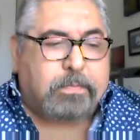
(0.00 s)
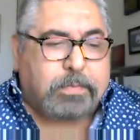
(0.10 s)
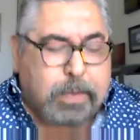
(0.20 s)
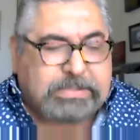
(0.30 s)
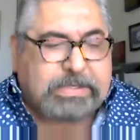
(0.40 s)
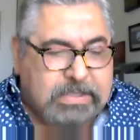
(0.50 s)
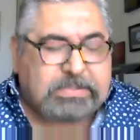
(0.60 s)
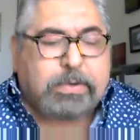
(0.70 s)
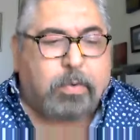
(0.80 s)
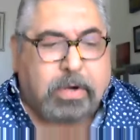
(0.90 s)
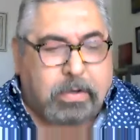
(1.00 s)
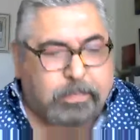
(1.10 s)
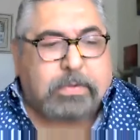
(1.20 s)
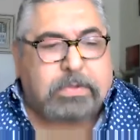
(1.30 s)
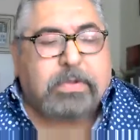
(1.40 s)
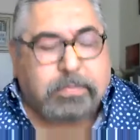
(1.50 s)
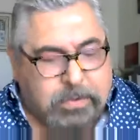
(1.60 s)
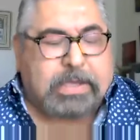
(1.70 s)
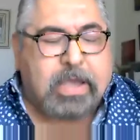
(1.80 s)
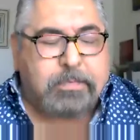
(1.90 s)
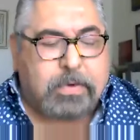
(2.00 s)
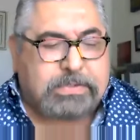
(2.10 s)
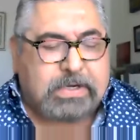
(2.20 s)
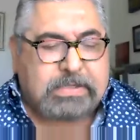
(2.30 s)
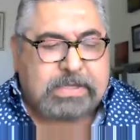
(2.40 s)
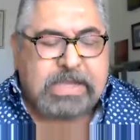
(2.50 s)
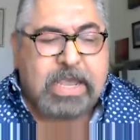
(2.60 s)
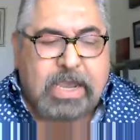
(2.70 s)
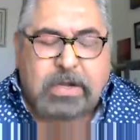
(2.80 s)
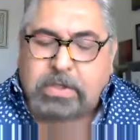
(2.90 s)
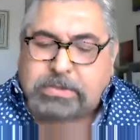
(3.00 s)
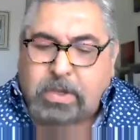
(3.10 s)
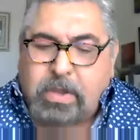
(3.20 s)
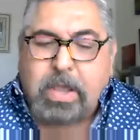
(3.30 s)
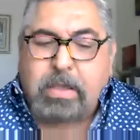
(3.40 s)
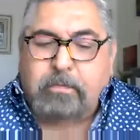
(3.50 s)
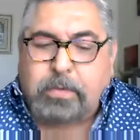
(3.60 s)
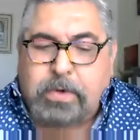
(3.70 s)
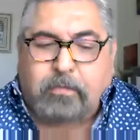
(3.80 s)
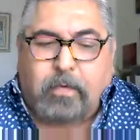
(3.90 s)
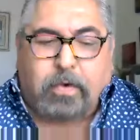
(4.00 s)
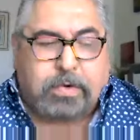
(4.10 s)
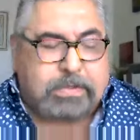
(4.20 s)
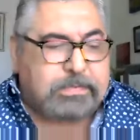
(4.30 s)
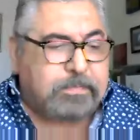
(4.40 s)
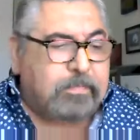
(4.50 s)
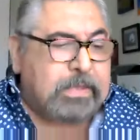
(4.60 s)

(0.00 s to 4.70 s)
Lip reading: residents who were to become new citizens, and also new voters.